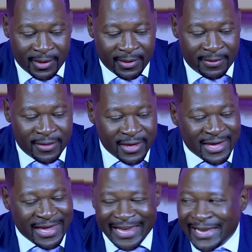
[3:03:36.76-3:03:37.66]

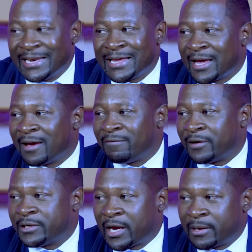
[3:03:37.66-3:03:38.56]
thinking healing every
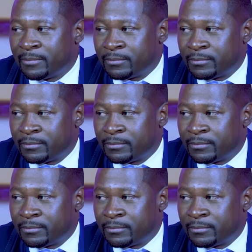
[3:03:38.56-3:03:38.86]
time.